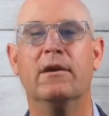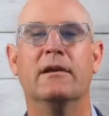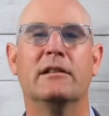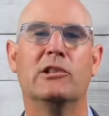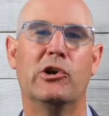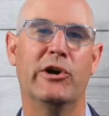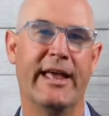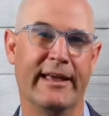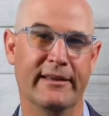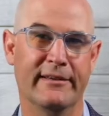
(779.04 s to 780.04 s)

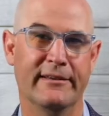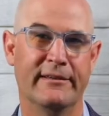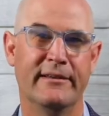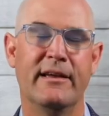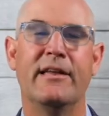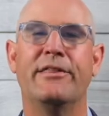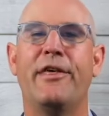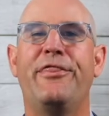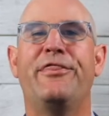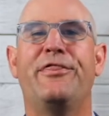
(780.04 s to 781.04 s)
Learning. The
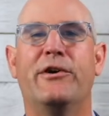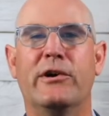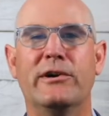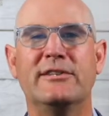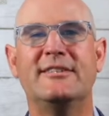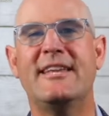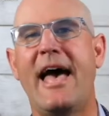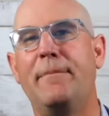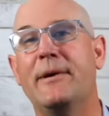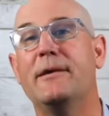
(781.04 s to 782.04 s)
3rd
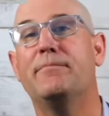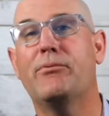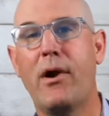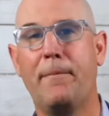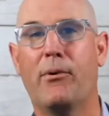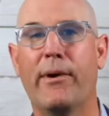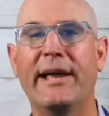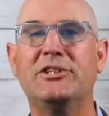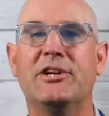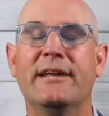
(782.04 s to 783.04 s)
step in
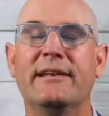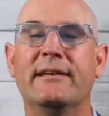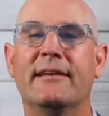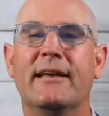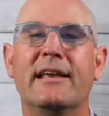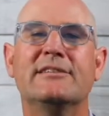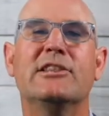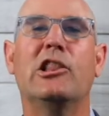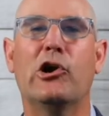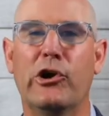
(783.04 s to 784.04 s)
preparation is
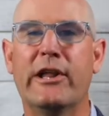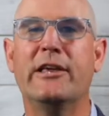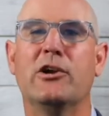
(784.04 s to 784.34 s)
learning your